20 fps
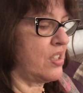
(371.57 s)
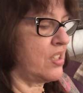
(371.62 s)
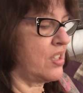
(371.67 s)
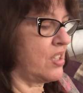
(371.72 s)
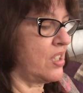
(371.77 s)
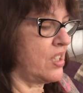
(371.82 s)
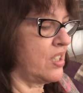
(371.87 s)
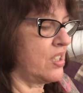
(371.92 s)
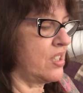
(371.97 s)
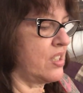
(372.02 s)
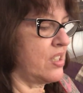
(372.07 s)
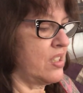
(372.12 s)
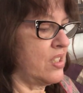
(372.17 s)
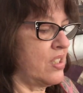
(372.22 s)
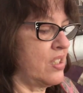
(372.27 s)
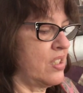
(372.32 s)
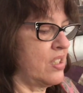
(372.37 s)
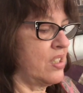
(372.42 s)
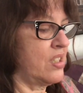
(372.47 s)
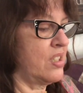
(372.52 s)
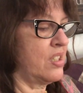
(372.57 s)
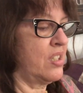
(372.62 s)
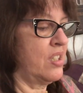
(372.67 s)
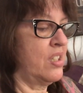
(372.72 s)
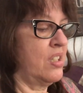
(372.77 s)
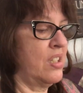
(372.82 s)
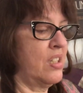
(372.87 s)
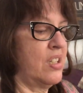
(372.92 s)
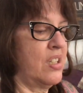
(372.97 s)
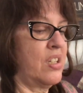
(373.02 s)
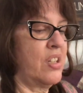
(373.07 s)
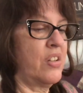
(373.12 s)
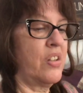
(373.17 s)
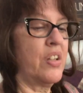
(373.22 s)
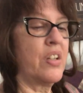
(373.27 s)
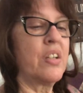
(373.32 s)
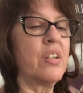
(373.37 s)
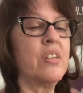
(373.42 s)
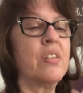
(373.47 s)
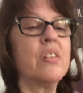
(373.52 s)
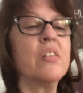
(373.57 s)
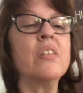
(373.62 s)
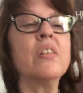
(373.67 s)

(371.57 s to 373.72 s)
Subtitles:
dusted, and I like it.